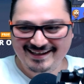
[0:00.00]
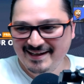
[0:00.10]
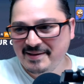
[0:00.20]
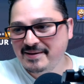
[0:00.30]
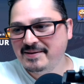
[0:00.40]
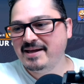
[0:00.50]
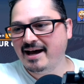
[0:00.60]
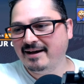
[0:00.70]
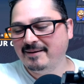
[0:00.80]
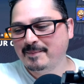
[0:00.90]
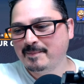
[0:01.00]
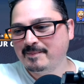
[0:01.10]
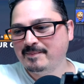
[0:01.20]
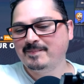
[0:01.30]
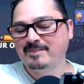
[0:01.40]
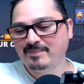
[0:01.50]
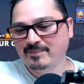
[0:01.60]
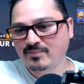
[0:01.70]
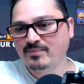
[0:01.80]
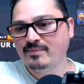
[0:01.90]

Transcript: and i was like yeah. mate that's done nothing